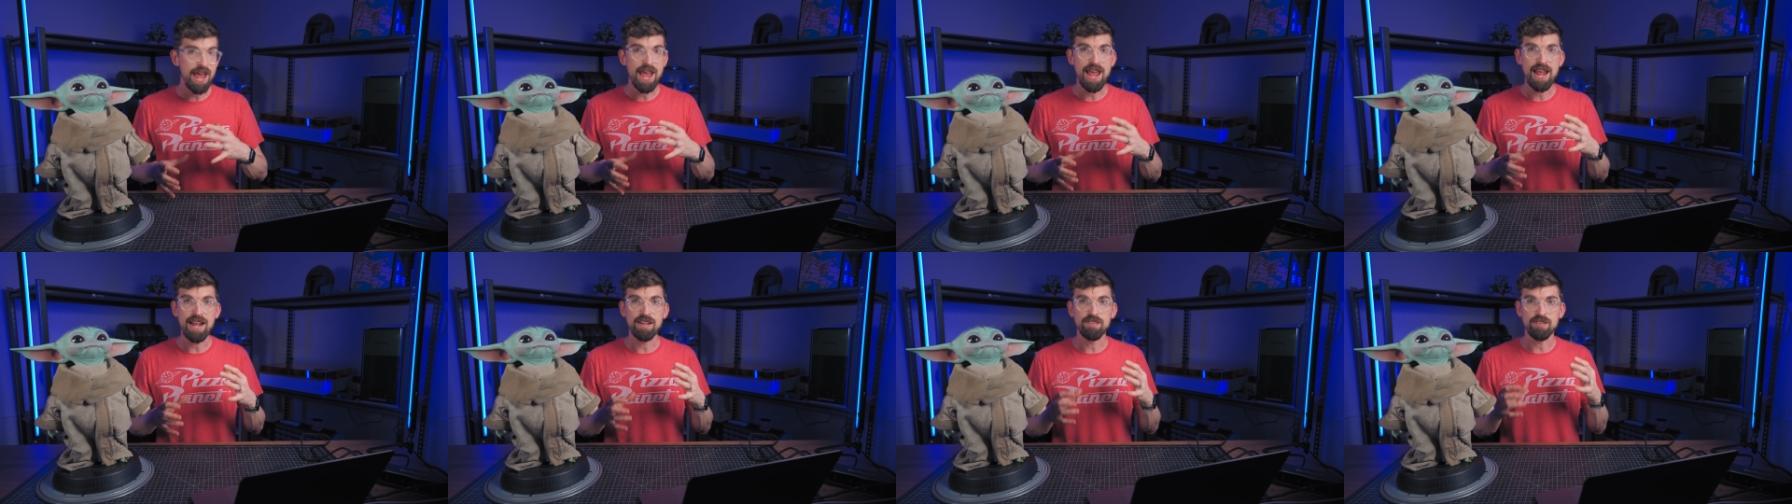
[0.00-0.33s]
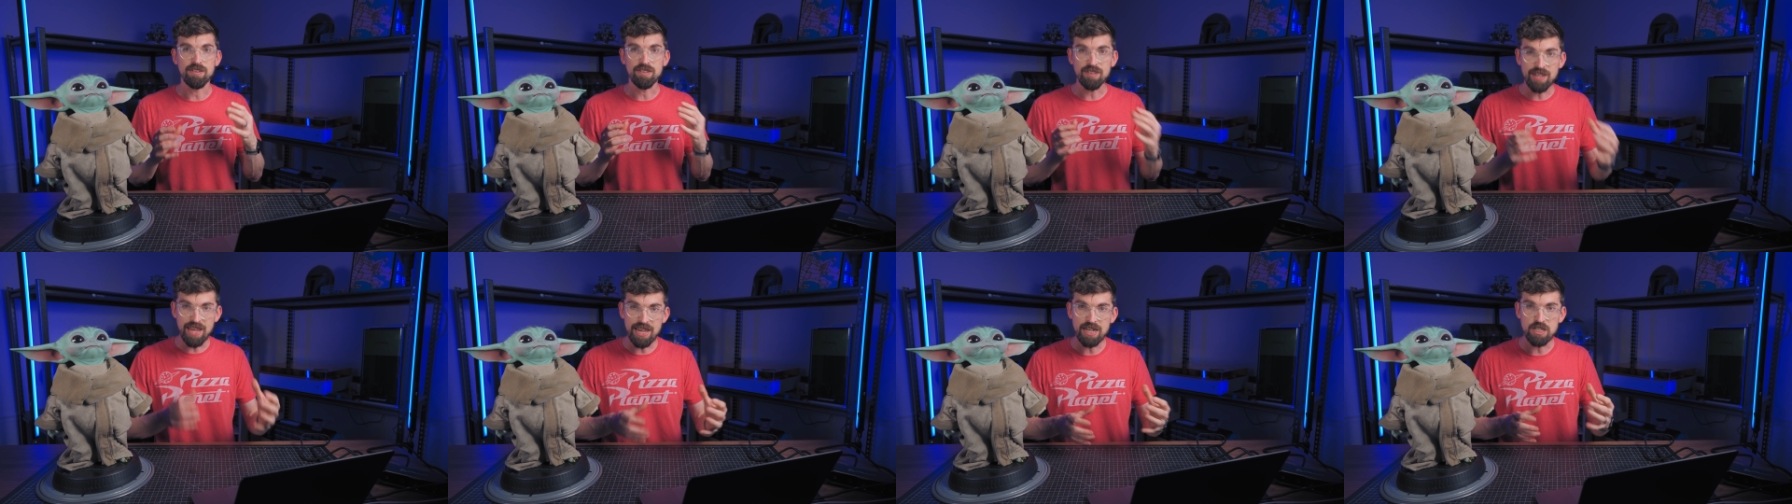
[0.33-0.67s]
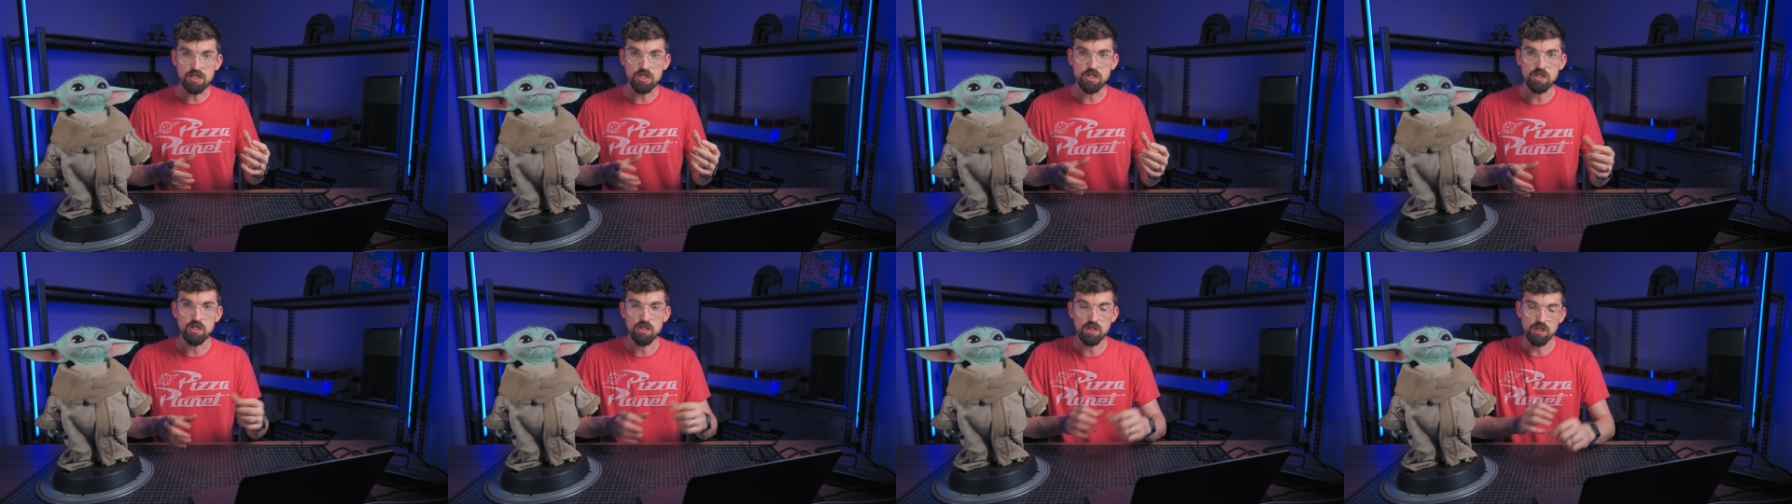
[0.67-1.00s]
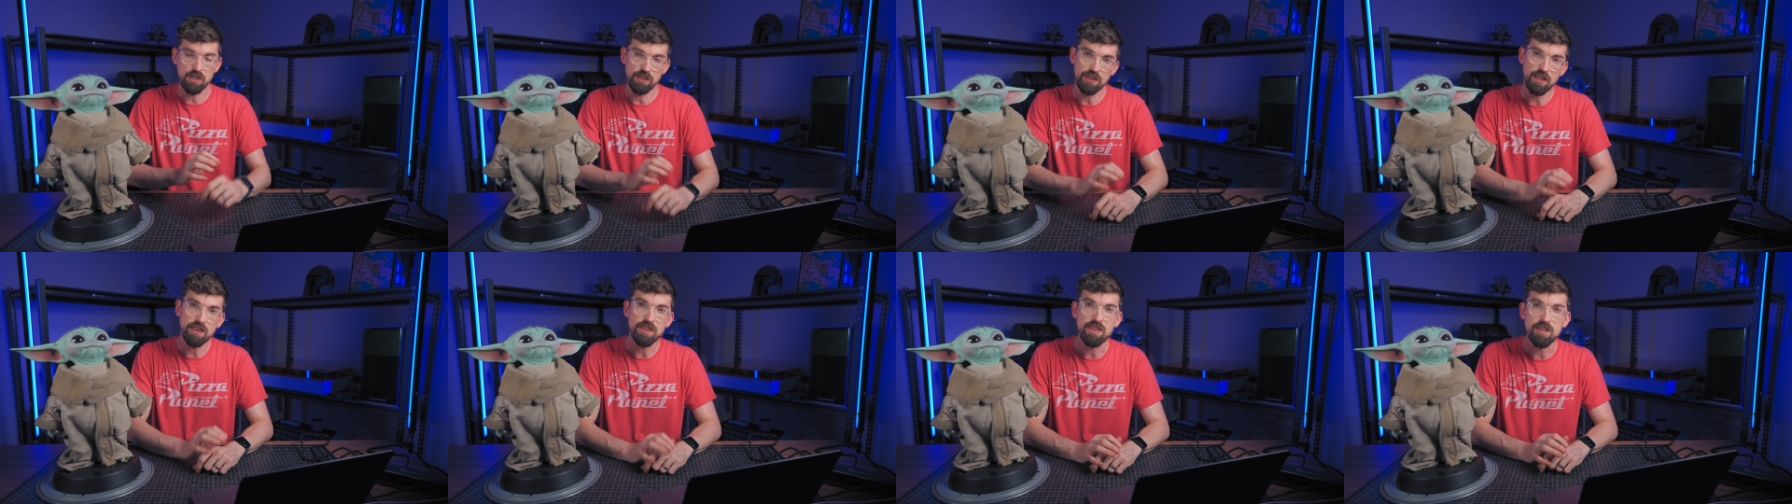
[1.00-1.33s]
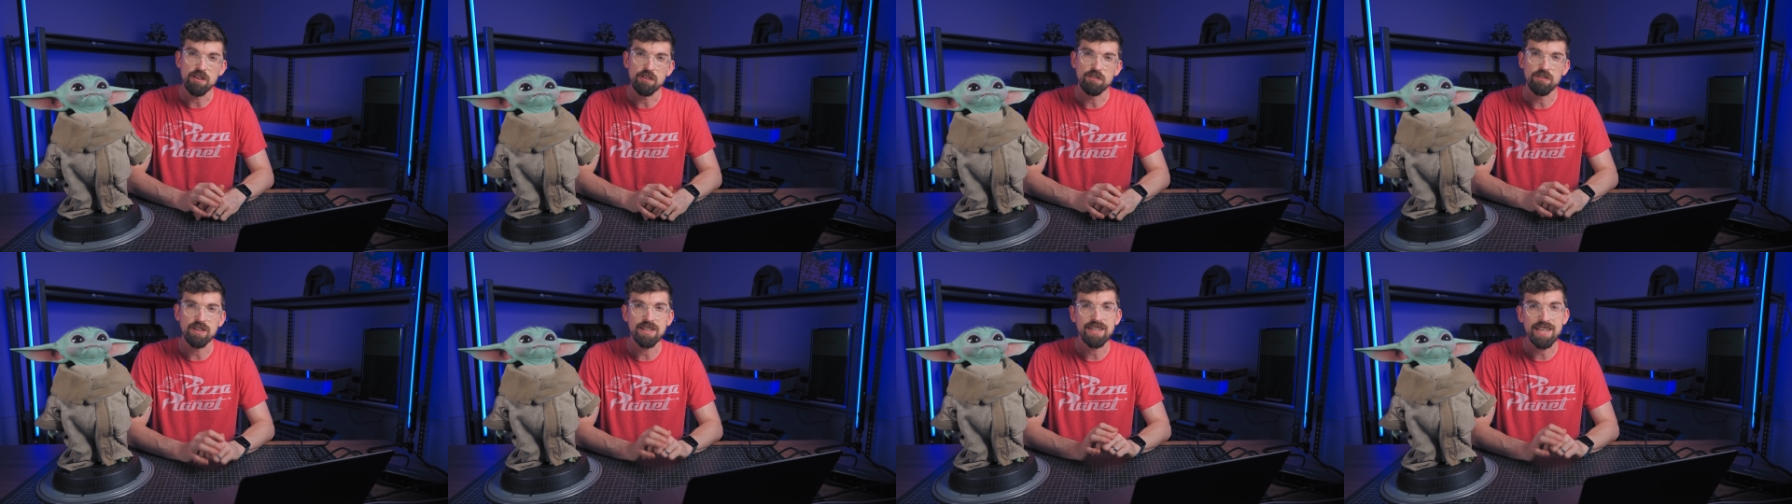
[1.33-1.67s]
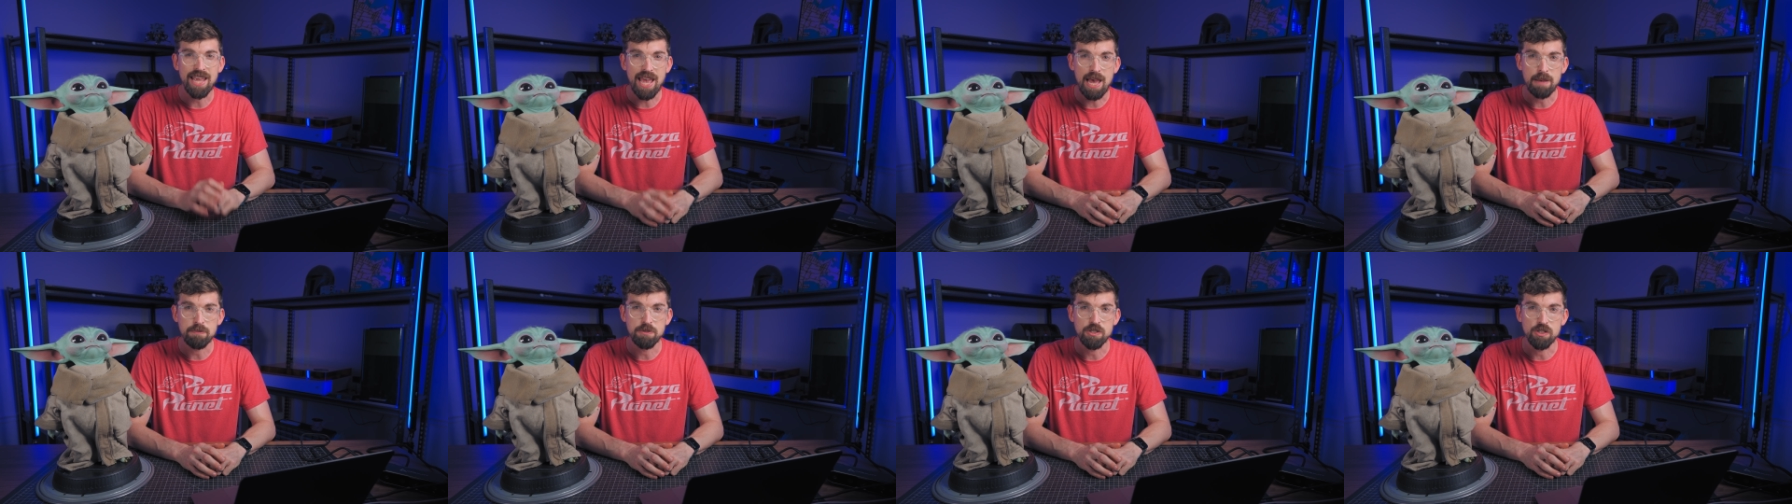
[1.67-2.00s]
has a texture that this
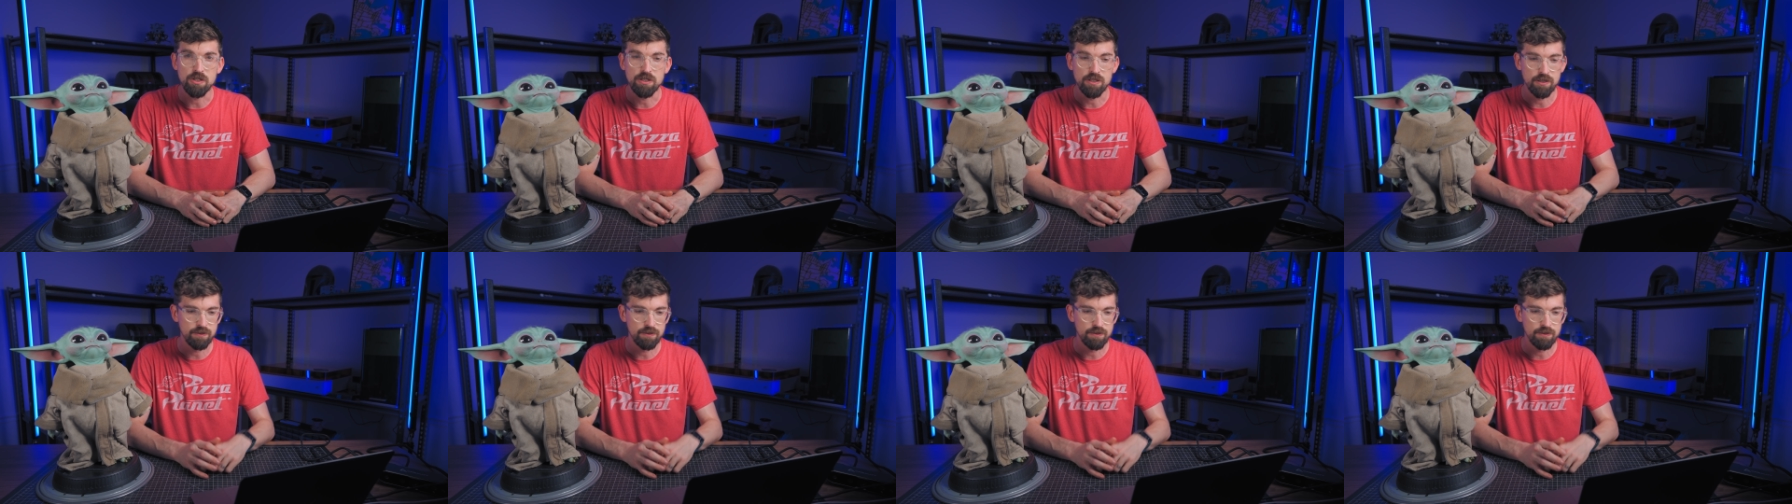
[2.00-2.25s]
captured.